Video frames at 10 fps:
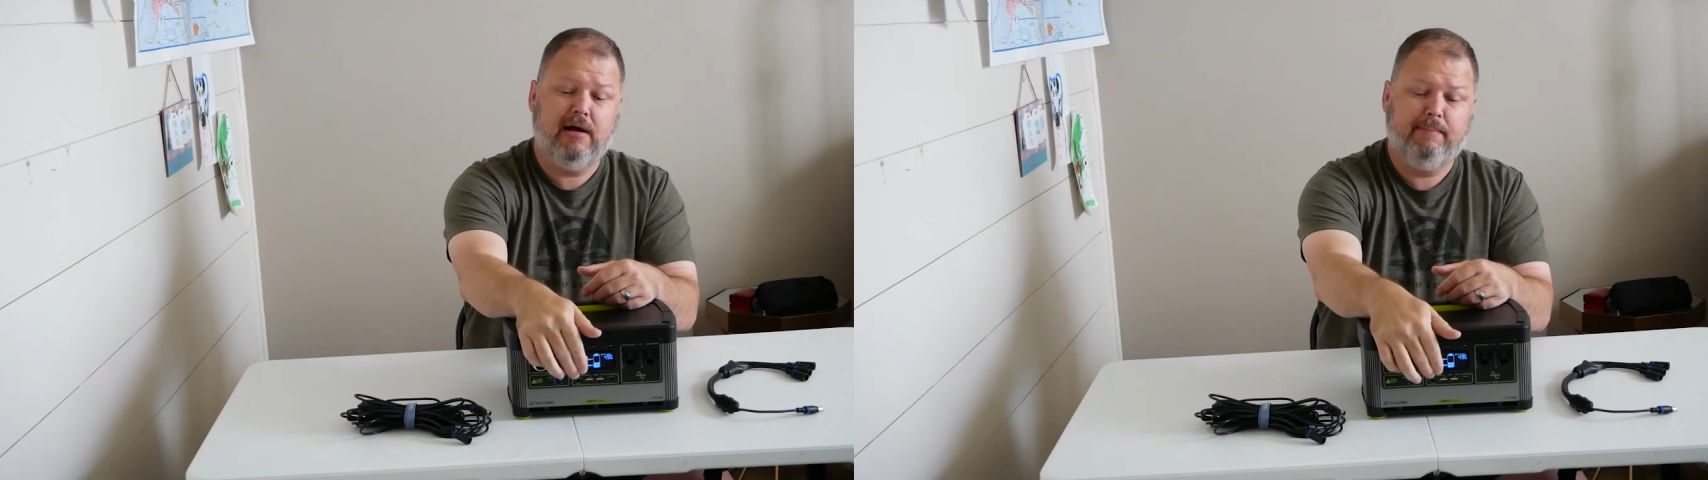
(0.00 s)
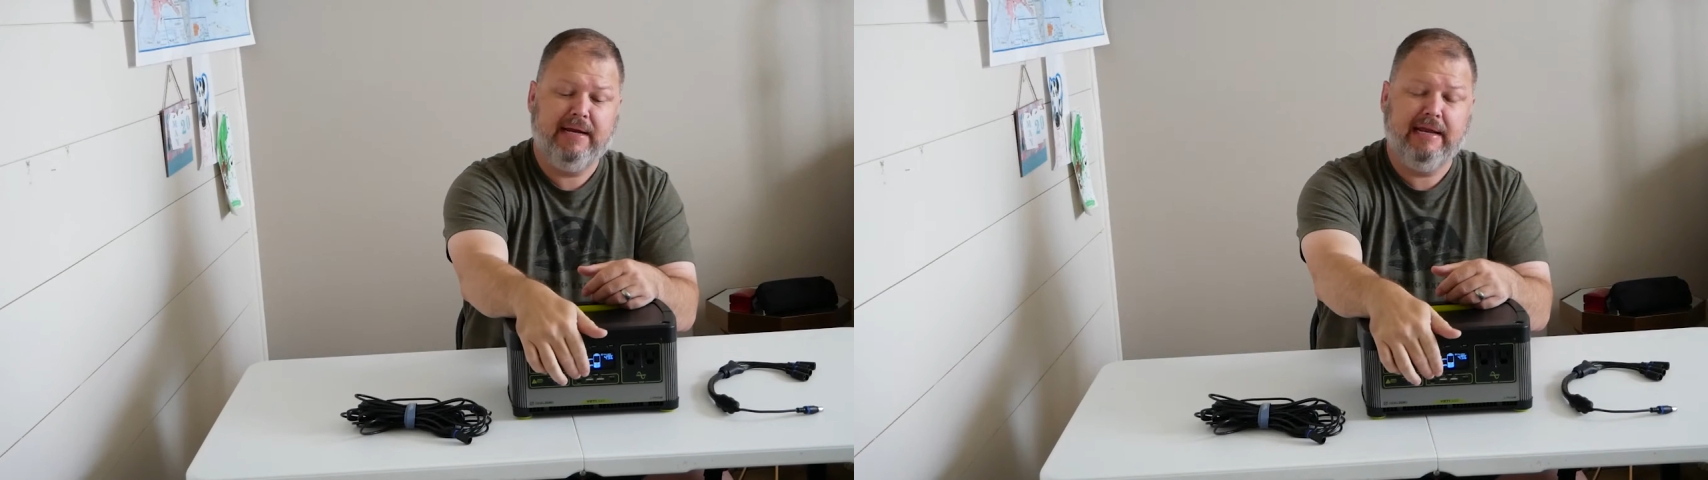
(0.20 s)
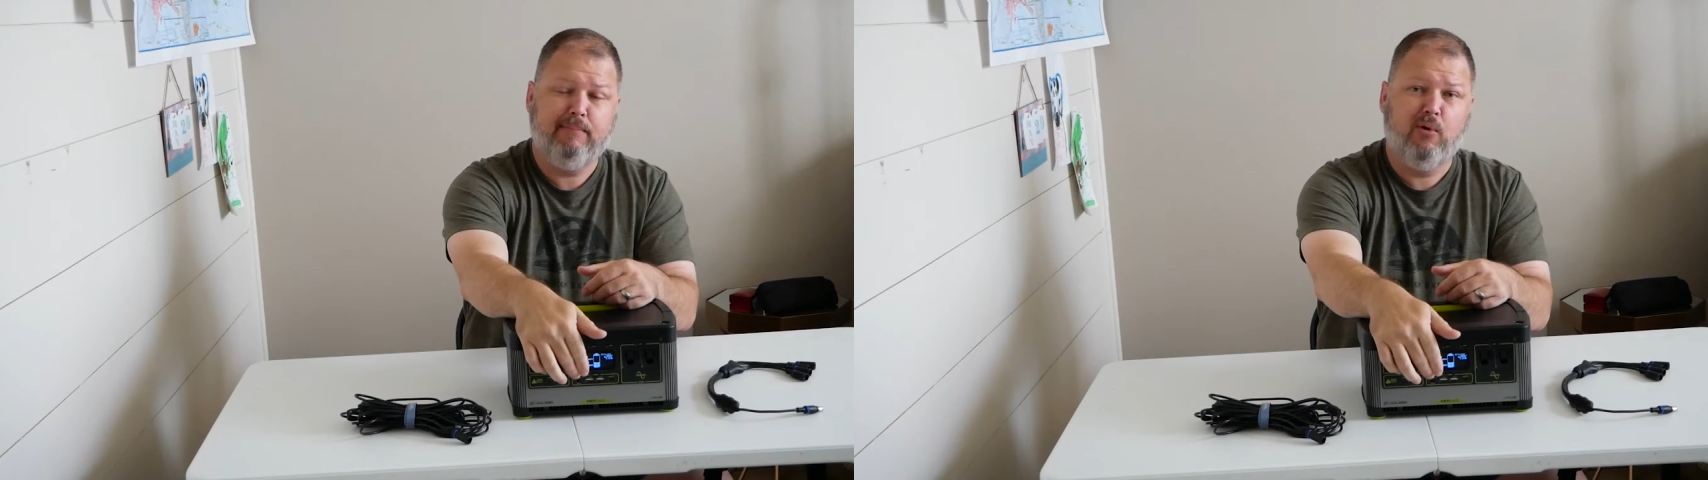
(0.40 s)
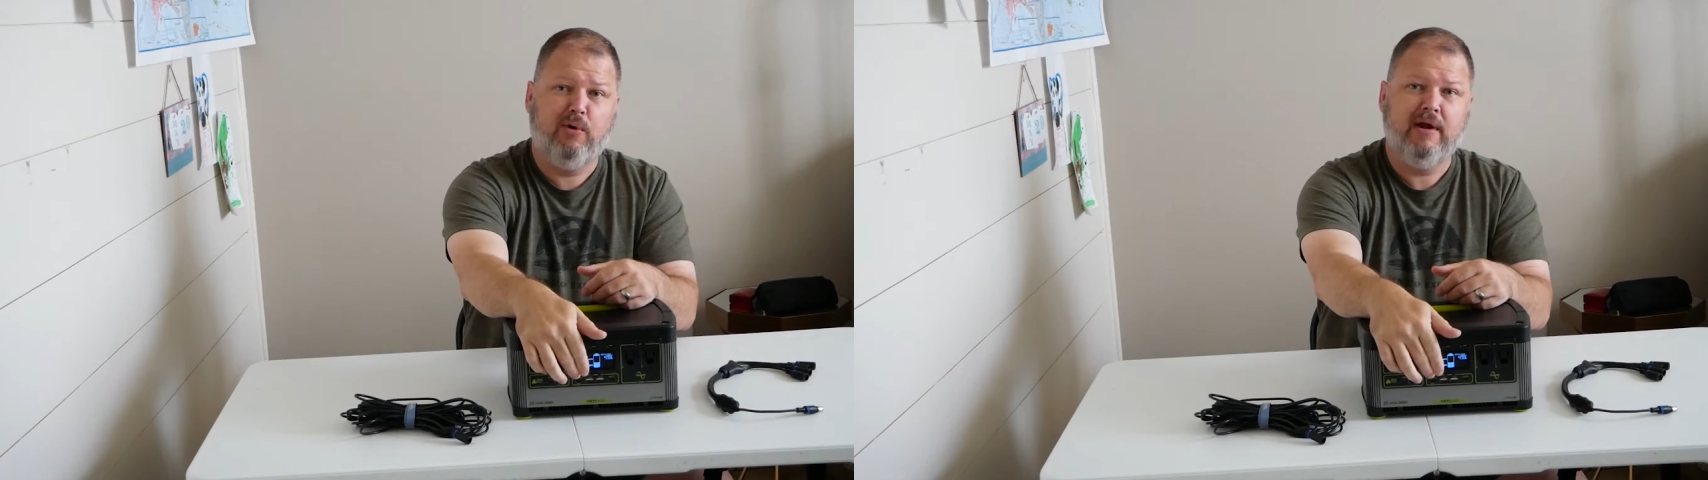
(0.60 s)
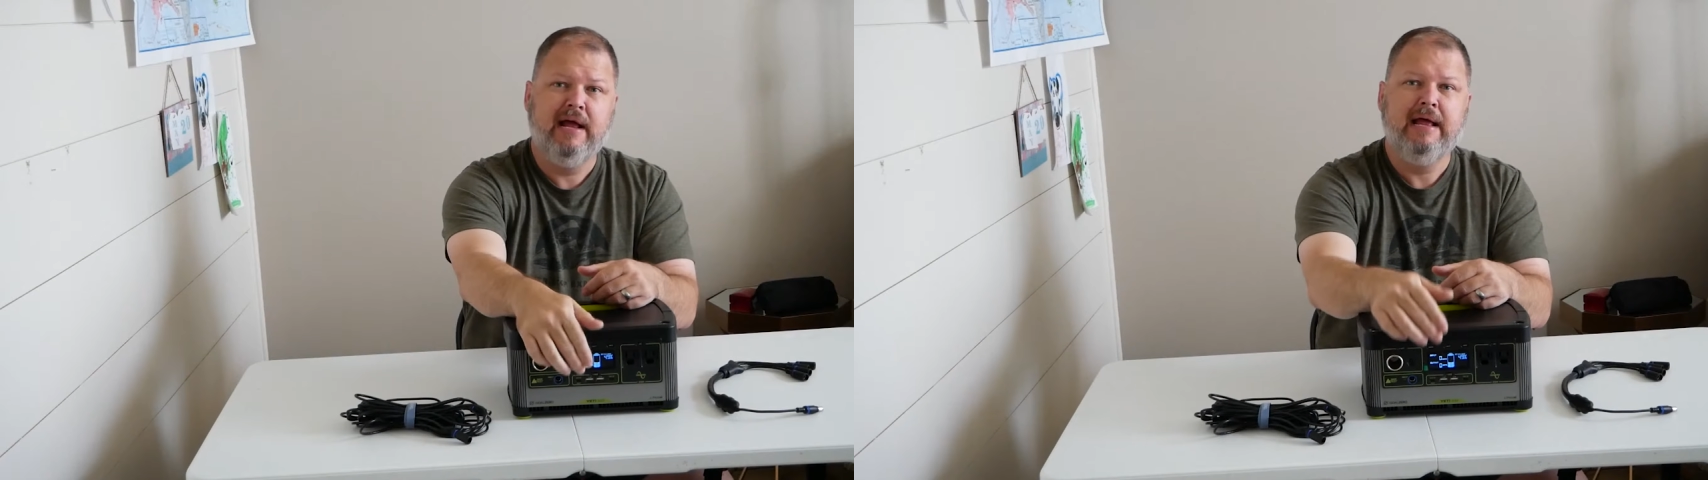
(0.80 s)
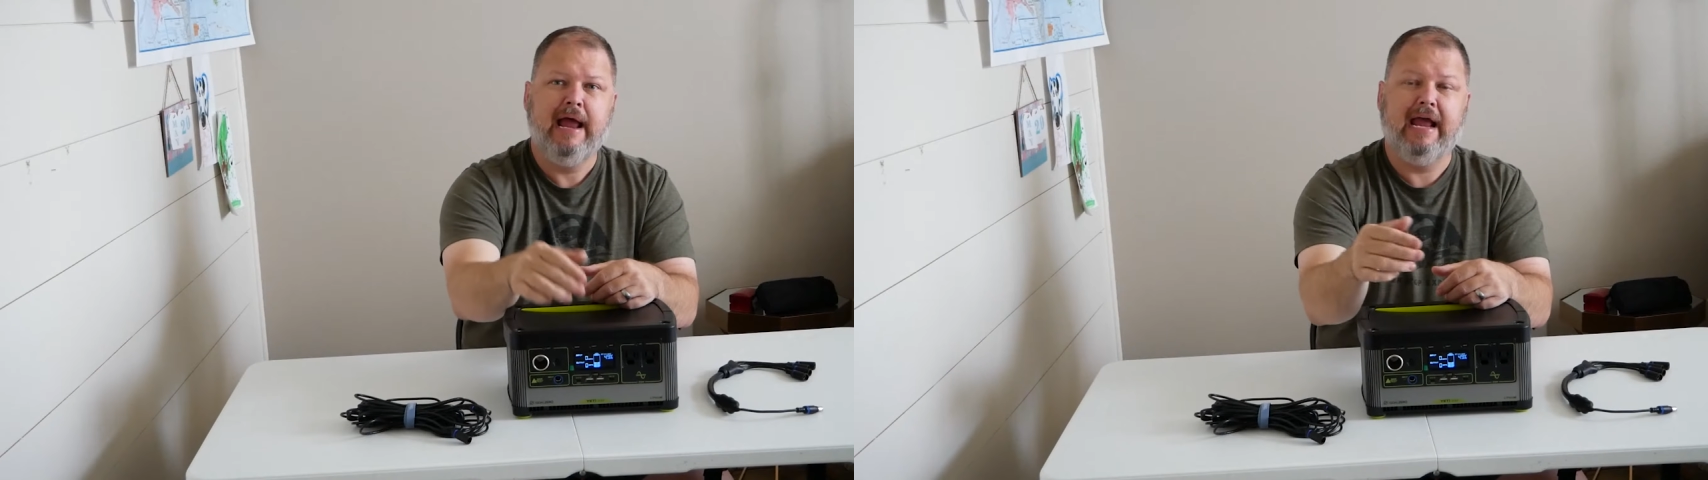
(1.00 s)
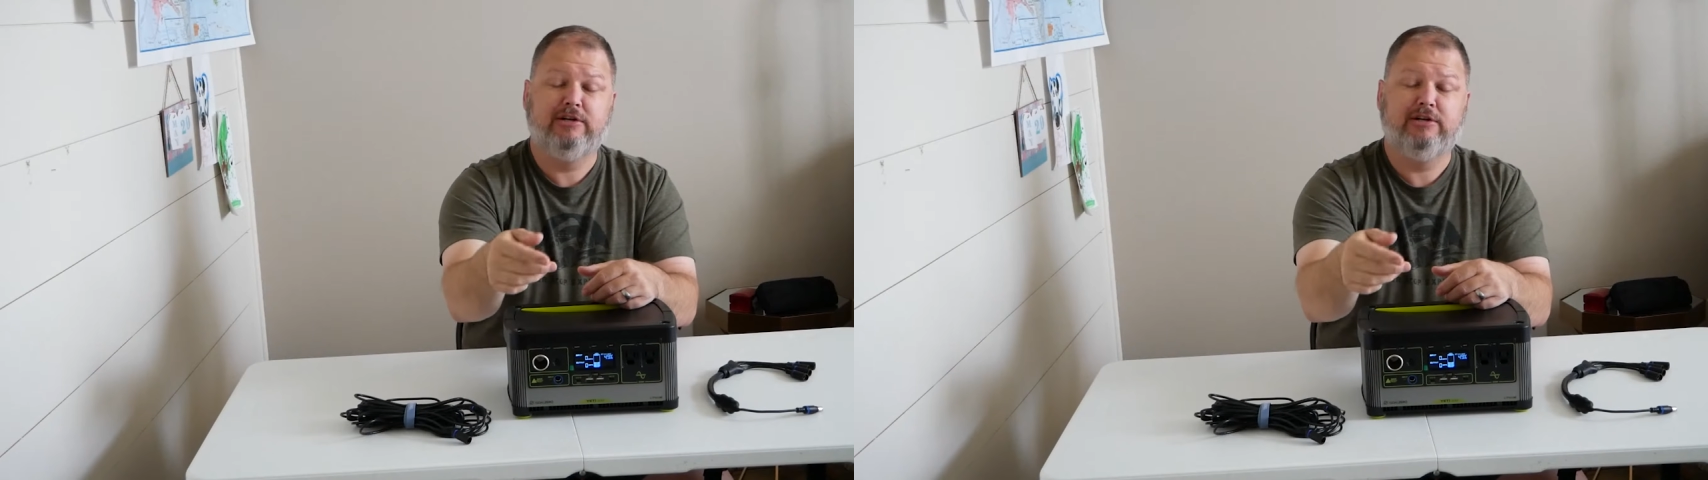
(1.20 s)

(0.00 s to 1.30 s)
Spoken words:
PD port and